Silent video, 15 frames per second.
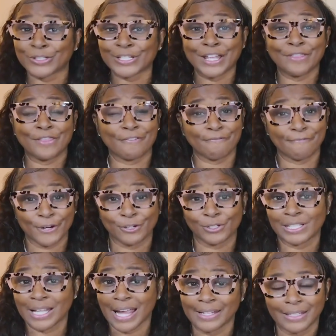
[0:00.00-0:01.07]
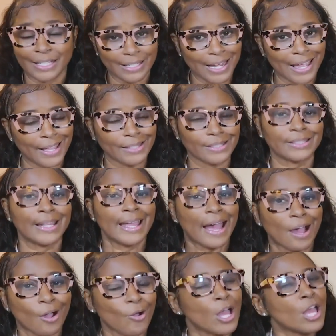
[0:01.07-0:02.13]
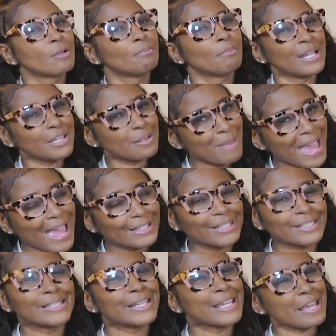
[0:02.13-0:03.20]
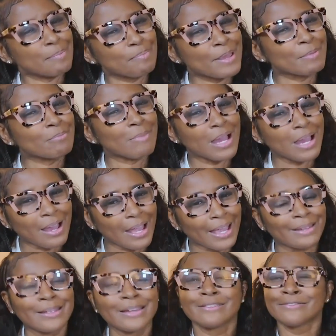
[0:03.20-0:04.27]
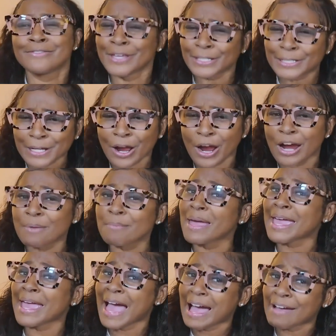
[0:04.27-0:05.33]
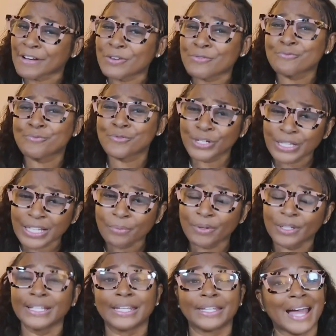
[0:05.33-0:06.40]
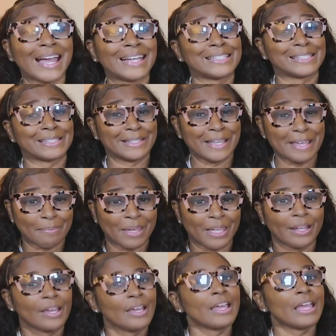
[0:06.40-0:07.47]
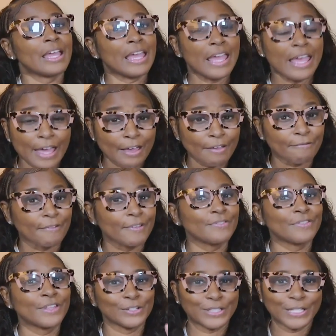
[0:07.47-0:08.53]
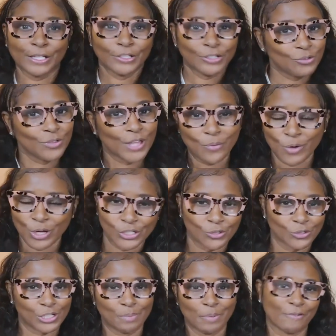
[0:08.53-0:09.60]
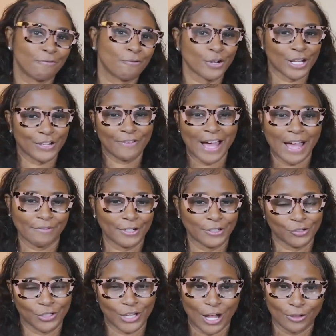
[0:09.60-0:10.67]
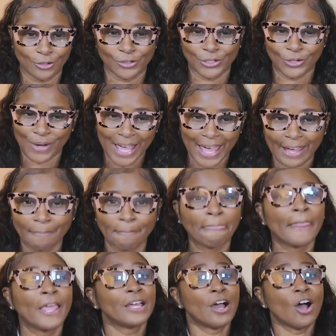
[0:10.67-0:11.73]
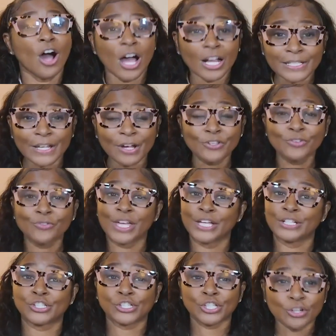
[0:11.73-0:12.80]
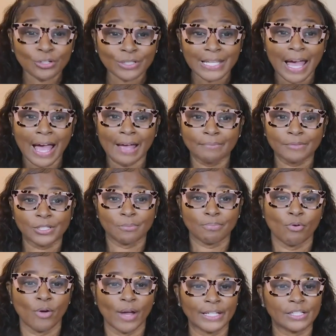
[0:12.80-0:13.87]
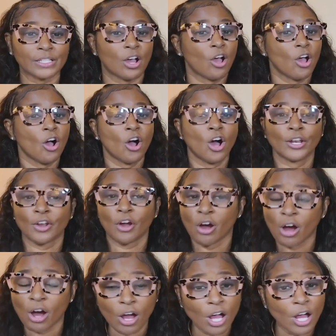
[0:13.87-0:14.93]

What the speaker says: in the first 90 days. Now, money magnets, keep in mind, this card may have a really, really nice limit if they're telling you they want you to spend $4,500, okay? Also, you get 2 times the points on all